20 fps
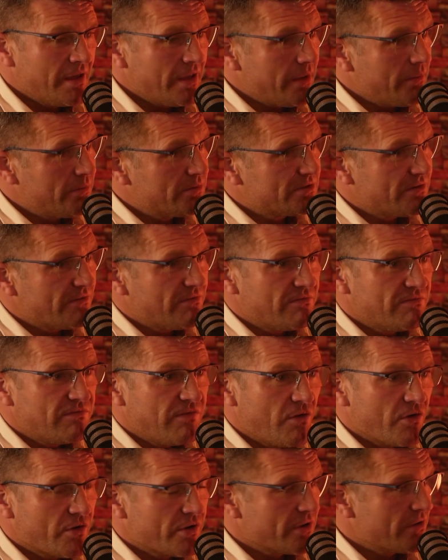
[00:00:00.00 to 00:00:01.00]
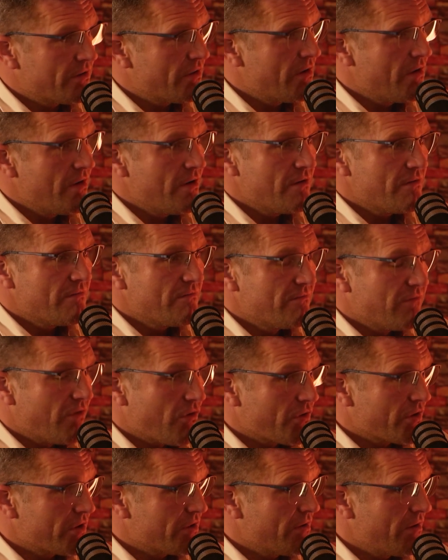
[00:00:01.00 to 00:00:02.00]
It was a very,
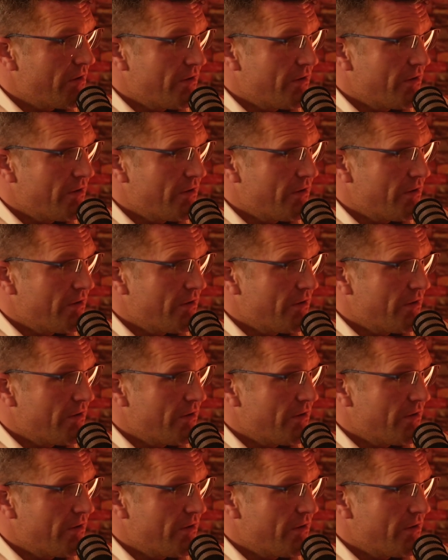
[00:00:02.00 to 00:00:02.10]
very